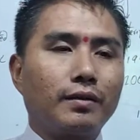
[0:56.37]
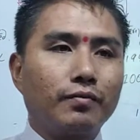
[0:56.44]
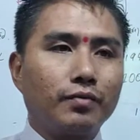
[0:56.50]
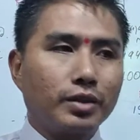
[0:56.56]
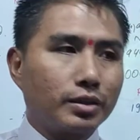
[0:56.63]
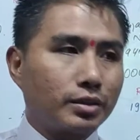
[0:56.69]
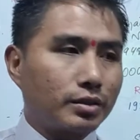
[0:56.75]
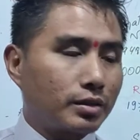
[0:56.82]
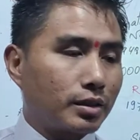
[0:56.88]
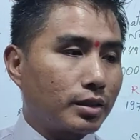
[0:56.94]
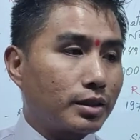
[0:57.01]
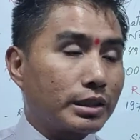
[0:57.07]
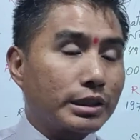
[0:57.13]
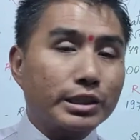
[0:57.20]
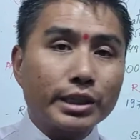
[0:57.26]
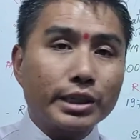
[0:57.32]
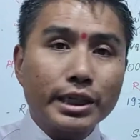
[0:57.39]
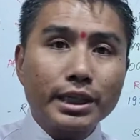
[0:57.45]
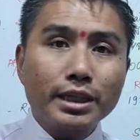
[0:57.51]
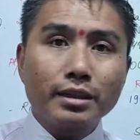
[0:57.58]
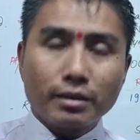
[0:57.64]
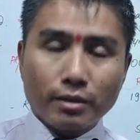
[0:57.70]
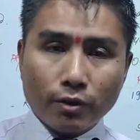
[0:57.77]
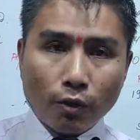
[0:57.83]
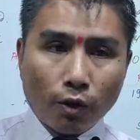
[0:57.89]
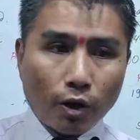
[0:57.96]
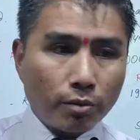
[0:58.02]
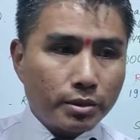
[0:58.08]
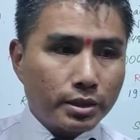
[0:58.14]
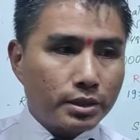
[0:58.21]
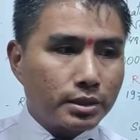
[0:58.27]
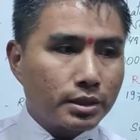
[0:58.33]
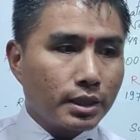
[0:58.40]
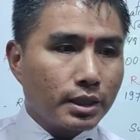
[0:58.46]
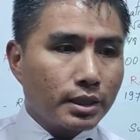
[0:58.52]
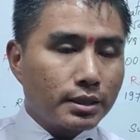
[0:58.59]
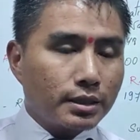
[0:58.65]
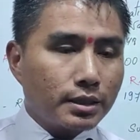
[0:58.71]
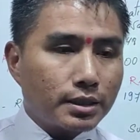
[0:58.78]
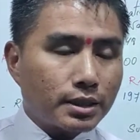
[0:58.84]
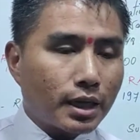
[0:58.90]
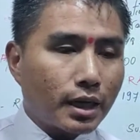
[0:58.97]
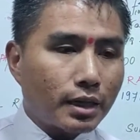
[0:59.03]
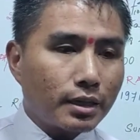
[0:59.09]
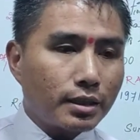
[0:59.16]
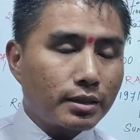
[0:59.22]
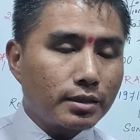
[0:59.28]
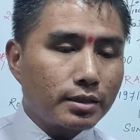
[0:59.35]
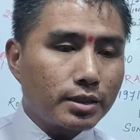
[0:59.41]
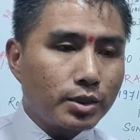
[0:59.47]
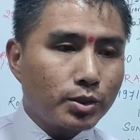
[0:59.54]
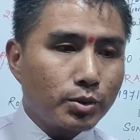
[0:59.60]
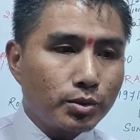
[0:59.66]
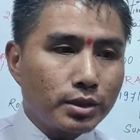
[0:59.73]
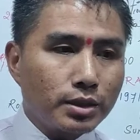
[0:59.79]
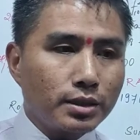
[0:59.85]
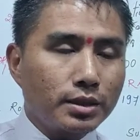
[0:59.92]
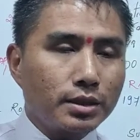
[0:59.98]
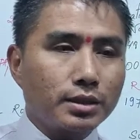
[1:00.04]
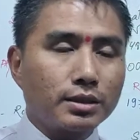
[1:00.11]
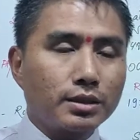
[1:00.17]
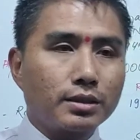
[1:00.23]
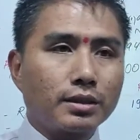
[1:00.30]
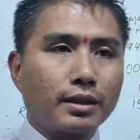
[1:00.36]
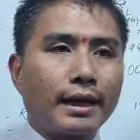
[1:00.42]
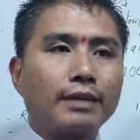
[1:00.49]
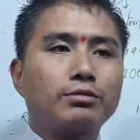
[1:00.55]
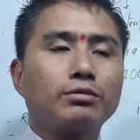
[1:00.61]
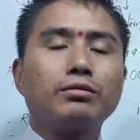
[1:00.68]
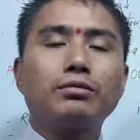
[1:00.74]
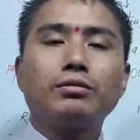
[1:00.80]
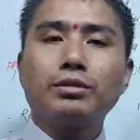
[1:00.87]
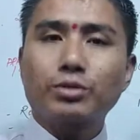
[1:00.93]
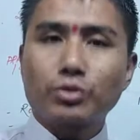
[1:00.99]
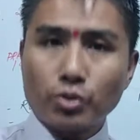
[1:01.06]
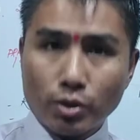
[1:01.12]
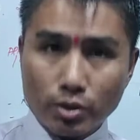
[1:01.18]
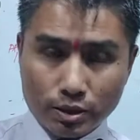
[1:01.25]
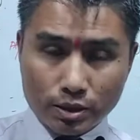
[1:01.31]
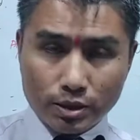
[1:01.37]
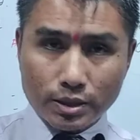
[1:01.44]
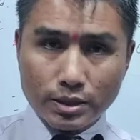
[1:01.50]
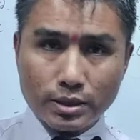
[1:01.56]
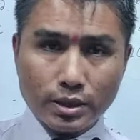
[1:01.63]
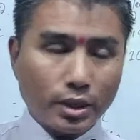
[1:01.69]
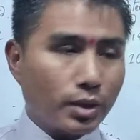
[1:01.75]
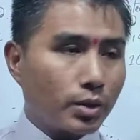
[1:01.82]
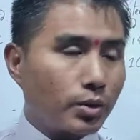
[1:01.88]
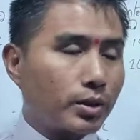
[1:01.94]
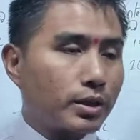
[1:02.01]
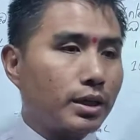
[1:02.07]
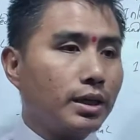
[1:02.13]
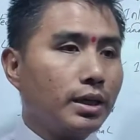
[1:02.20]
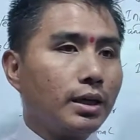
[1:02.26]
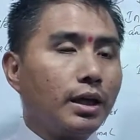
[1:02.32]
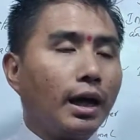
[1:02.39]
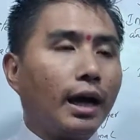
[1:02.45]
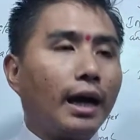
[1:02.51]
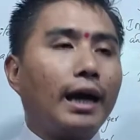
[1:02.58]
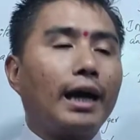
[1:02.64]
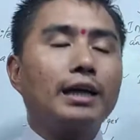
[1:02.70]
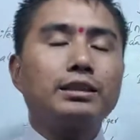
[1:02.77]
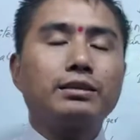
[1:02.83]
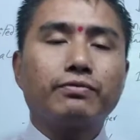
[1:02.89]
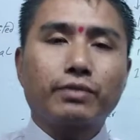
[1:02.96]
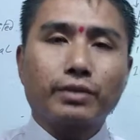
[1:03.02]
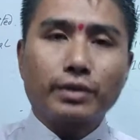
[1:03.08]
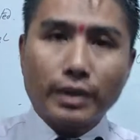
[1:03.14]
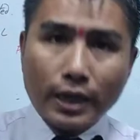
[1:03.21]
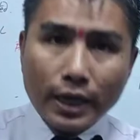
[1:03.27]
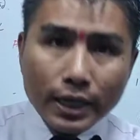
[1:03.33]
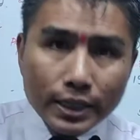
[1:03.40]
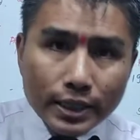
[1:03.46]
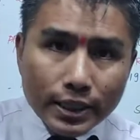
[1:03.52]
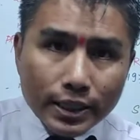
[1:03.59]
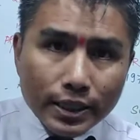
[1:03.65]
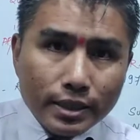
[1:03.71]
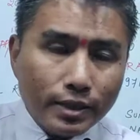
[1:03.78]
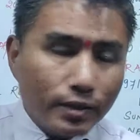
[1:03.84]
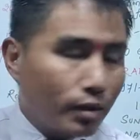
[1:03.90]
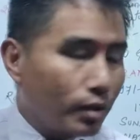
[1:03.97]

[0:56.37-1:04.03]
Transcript: this trade commerce, they started using these natural resources, okay, as for granted,